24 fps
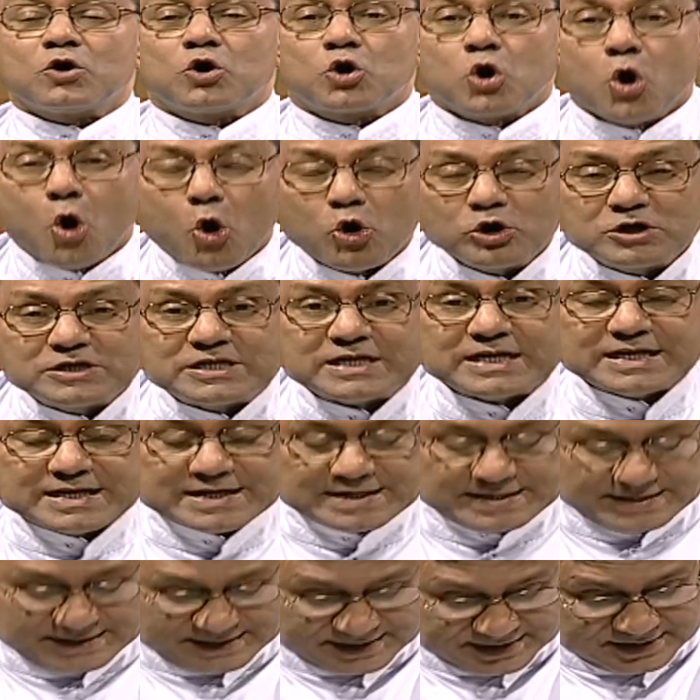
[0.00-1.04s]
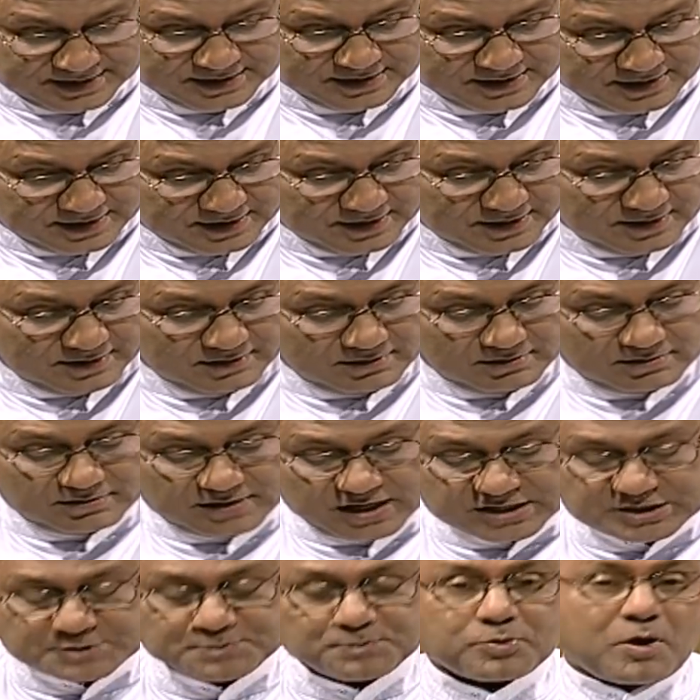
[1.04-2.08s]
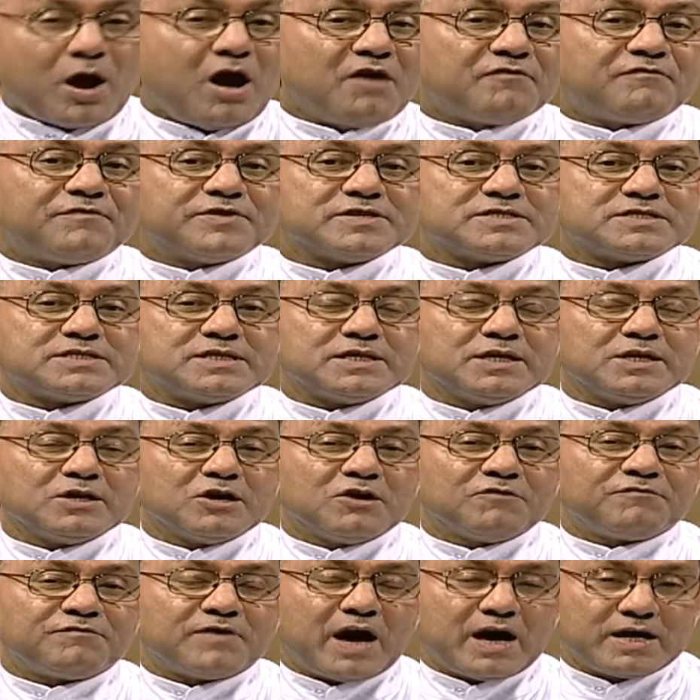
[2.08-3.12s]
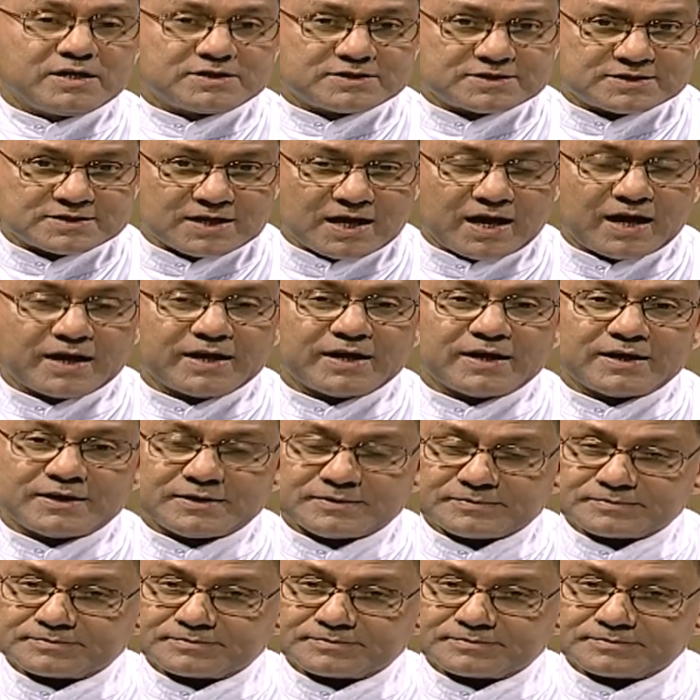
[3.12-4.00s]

quoted this prophecy of Isaiah,